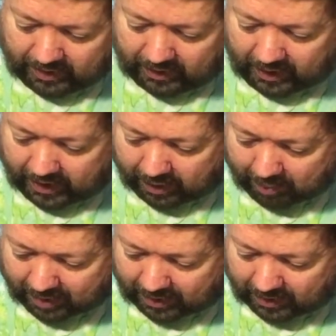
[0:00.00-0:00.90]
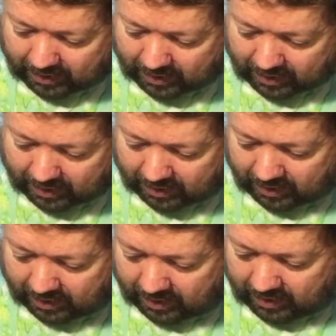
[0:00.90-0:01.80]
can dig it out of my. Uh, oh
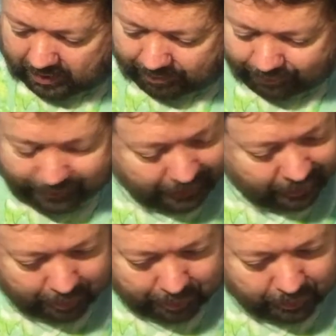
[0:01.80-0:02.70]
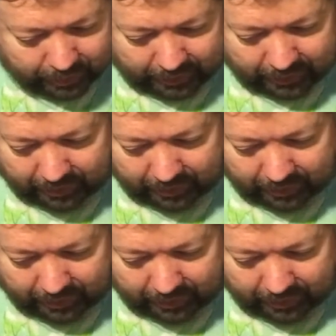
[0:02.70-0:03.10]
boy.